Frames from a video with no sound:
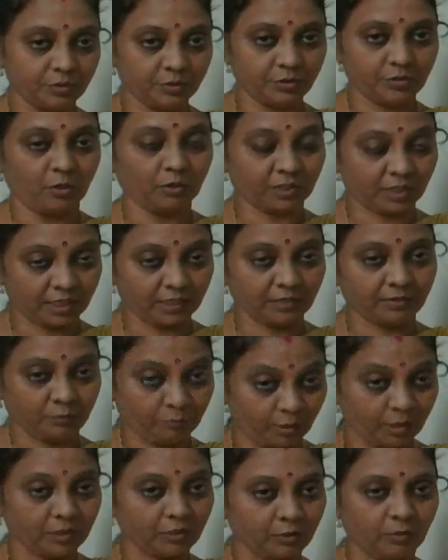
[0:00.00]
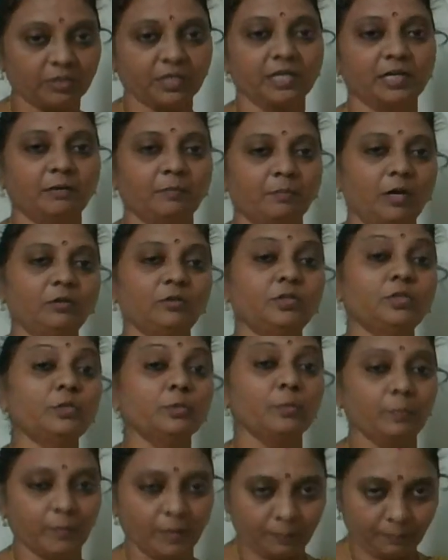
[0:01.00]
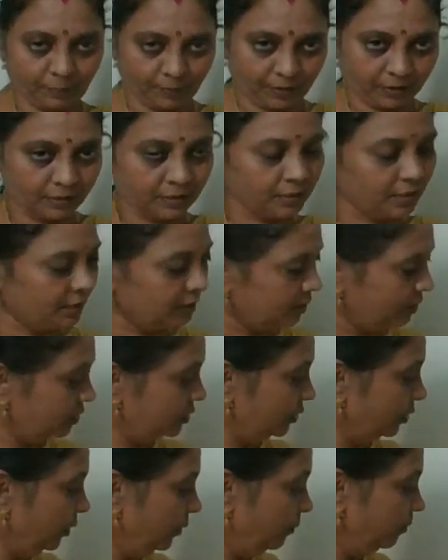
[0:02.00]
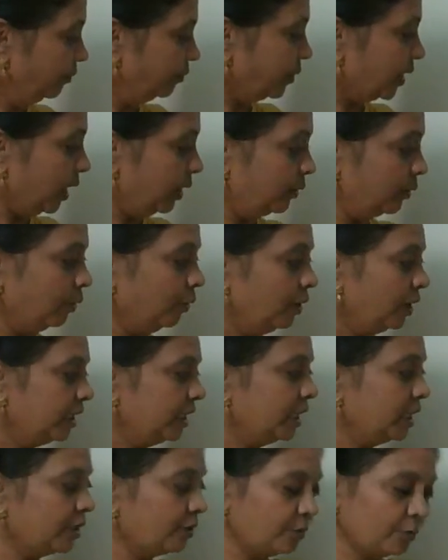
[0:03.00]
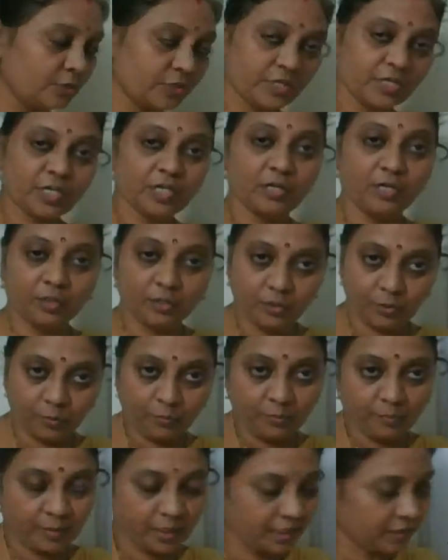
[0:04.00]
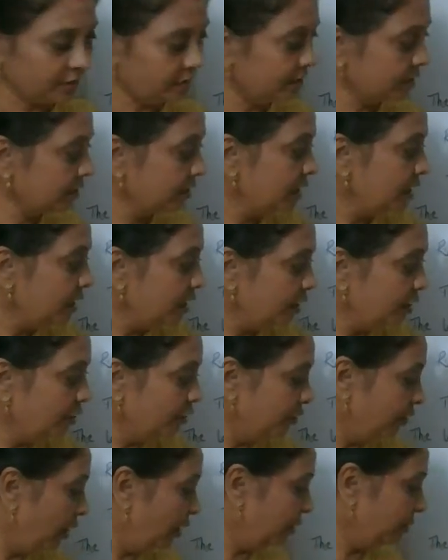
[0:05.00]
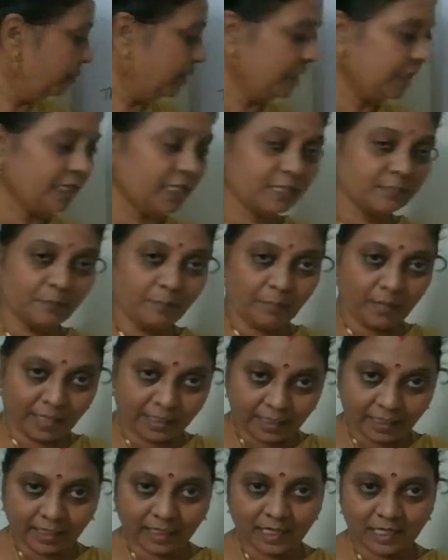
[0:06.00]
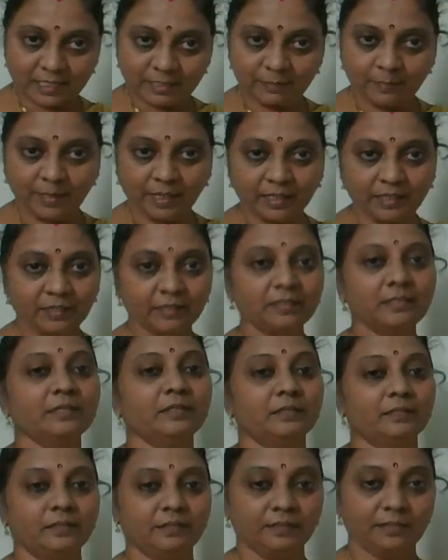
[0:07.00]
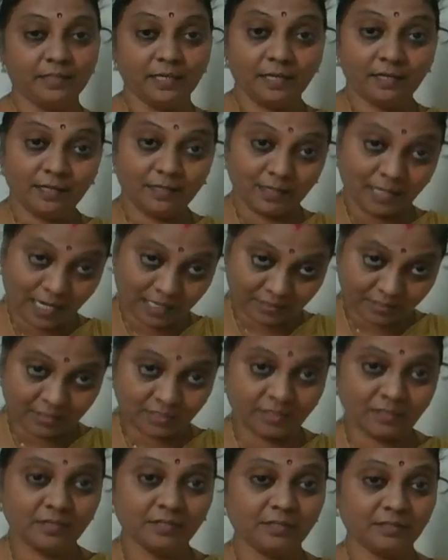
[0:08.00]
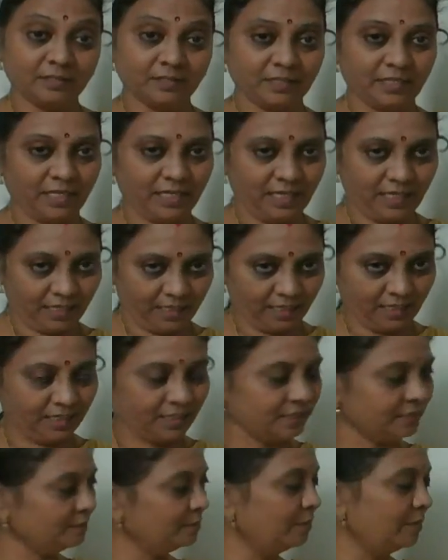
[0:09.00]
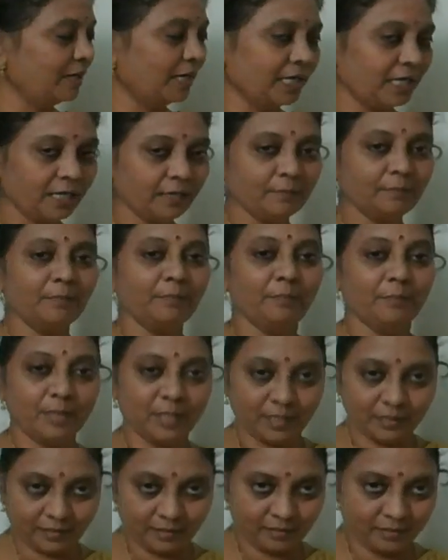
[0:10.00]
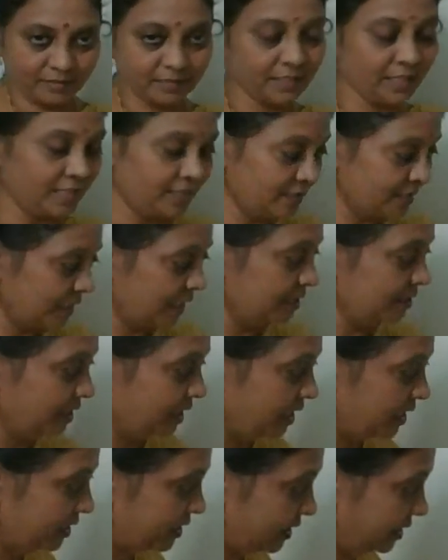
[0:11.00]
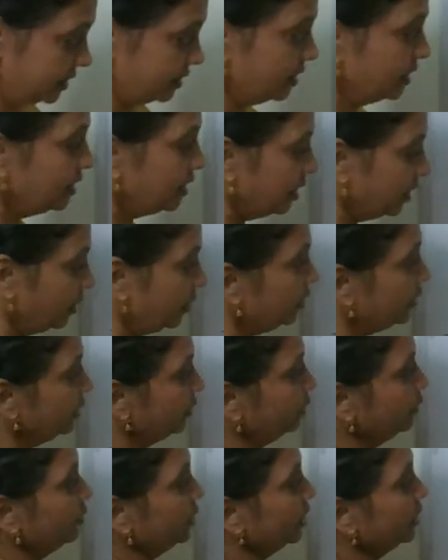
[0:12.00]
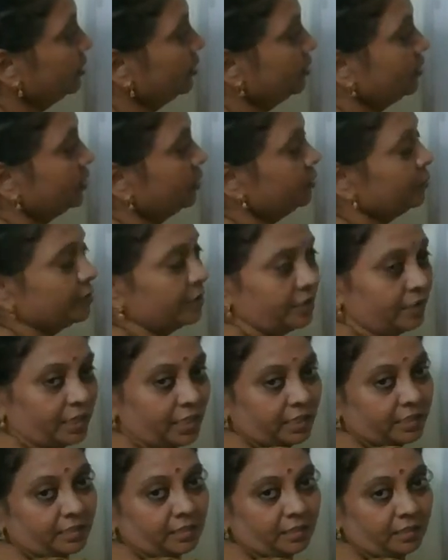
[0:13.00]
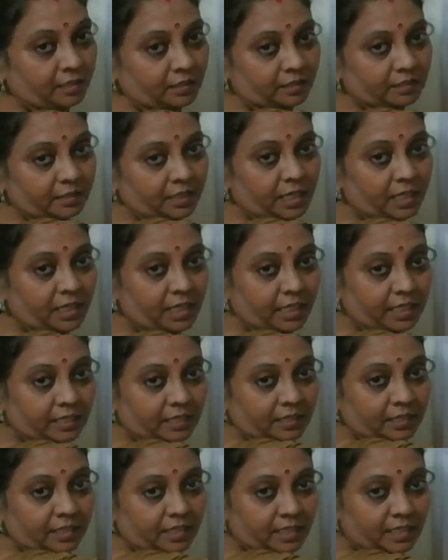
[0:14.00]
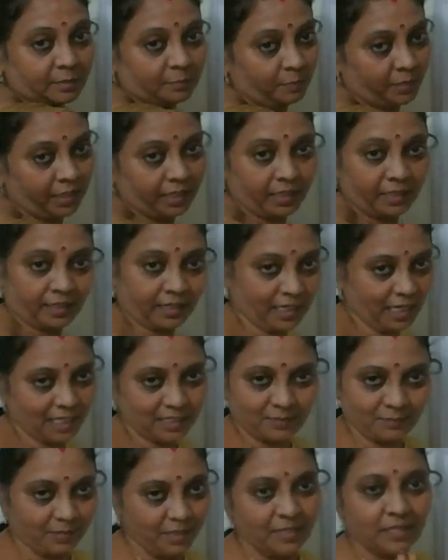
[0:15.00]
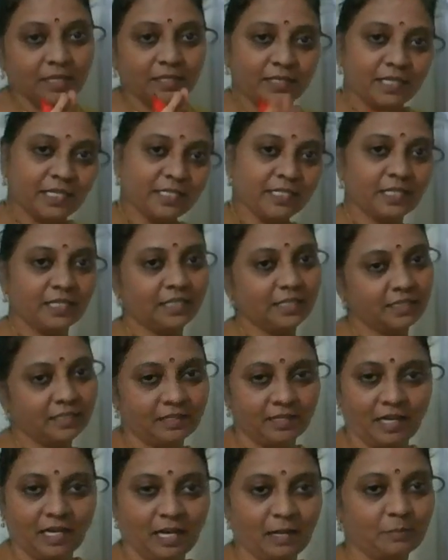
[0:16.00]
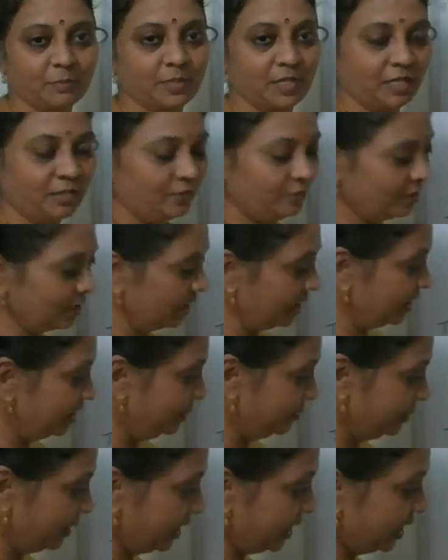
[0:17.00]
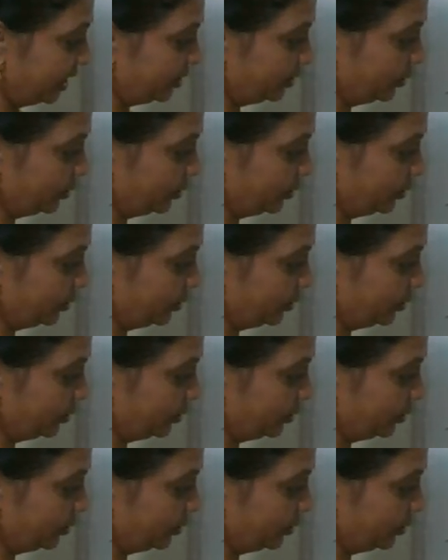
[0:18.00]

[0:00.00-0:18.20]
you are talking about two people. So Rohan and Roshan are two brothers. The former is my classmate, the latter is my brothers. In such cases, not, you cannot use later, the later is my class, then it absolutely the meaning